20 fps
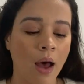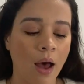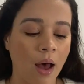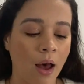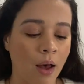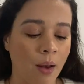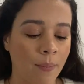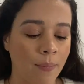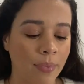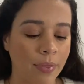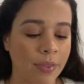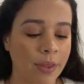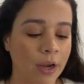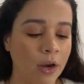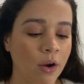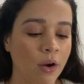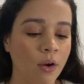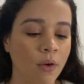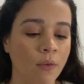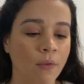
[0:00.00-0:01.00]
Um,
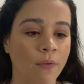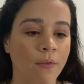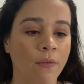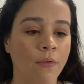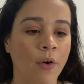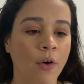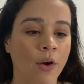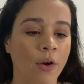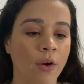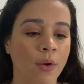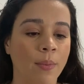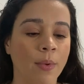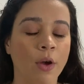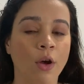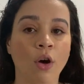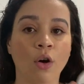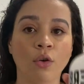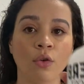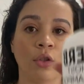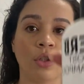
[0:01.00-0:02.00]
their Verb
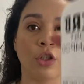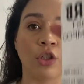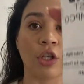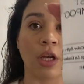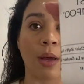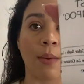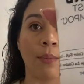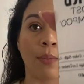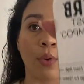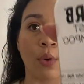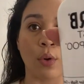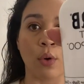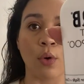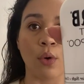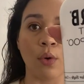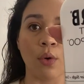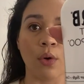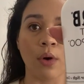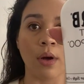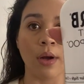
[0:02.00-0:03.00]
Ghost
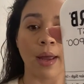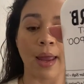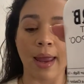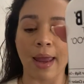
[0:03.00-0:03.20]
shampoo,